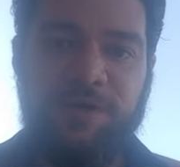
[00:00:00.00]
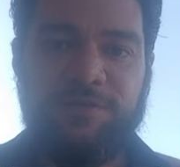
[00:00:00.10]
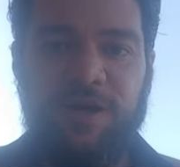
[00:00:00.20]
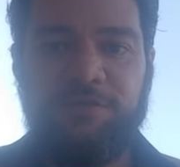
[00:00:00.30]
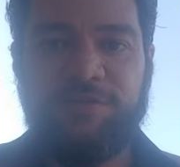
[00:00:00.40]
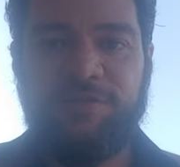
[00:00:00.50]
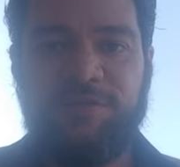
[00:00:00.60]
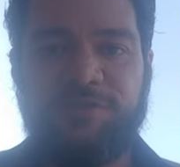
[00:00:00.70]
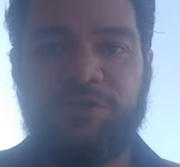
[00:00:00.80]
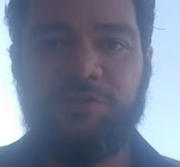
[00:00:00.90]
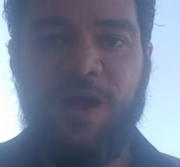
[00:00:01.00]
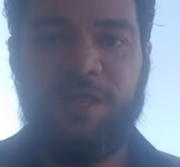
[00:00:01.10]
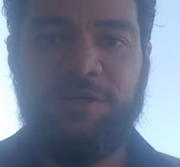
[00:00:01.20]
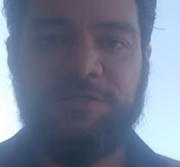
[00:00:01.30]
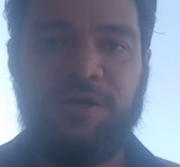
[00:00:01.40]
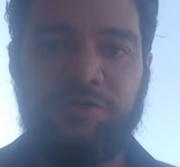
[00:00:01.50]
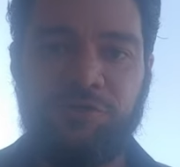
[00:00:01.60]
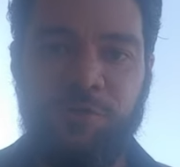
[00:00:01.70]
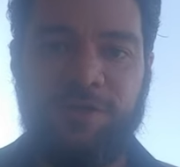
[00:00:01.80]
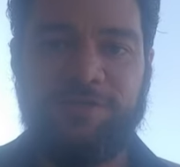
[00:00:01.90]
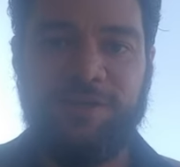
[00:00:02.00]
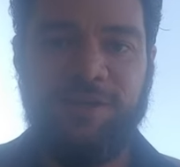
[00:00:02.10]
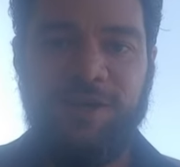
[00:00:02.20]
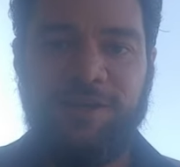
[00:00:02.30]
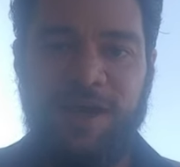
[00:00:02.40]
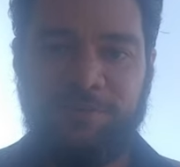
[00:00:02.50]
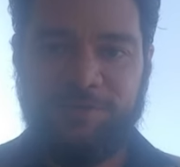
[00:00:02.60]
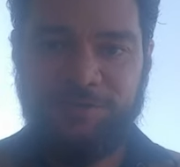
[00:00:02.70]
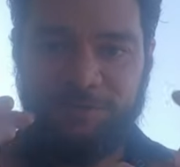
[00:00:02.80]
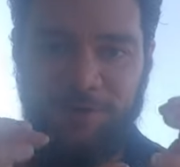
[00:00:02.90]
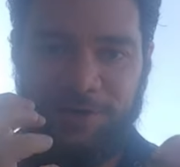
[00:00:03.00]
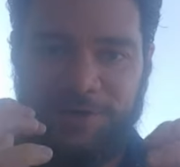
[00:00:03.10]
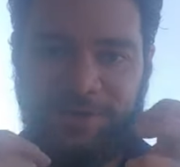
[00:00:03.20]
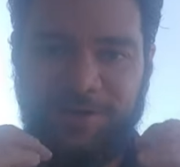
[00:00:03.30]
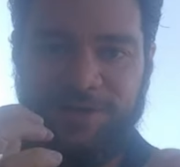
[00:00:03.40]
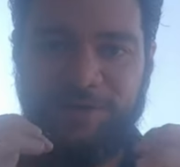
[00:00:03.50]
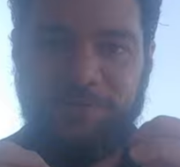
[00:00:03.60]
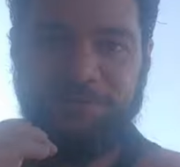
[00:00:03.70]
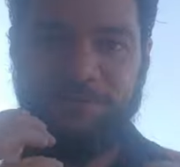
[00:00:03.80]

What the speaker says: it is. Obviously, sexuality is not a choice. That was the wrong